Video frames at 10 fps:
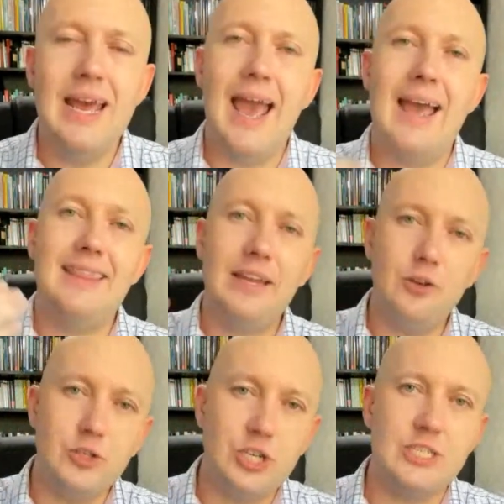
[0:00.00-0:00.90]
And then
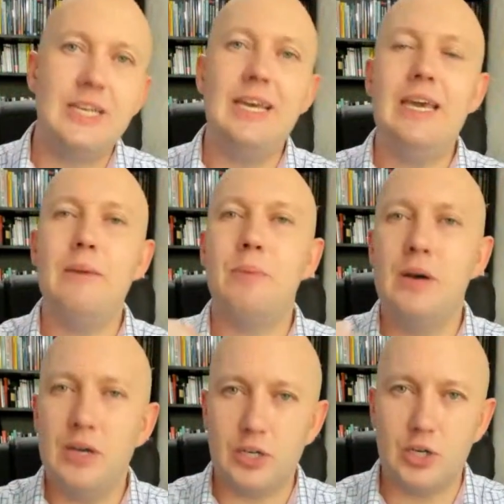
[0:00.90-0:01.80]
you just keep
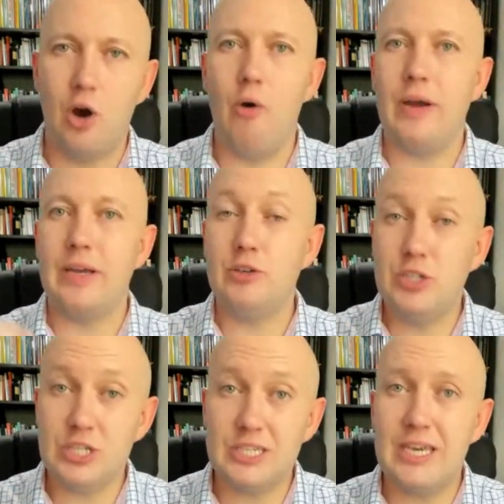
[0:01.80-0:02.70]
going. You
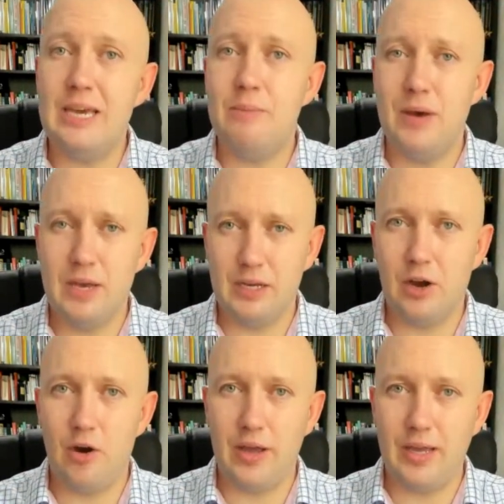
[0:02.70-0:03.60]
just keep
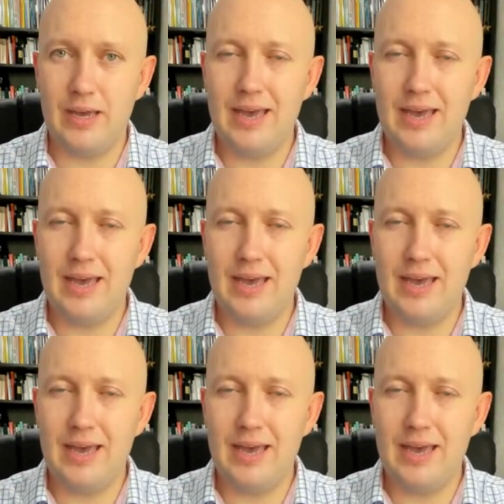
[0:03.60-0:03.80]
going.